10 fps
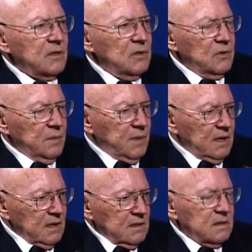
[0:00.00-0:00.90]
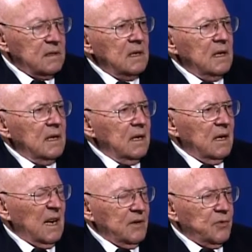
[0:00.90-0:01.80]
do it because you're
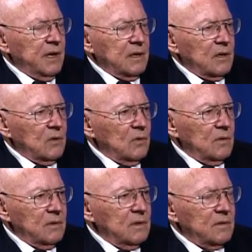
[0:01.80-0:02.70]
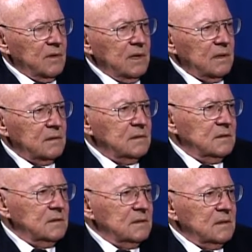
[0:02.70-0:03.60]
not treating a cold, you're treating
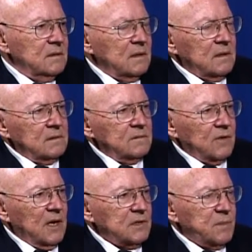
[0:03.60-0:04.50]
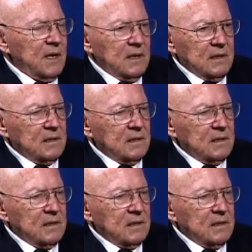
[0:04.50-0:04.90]
frostbite.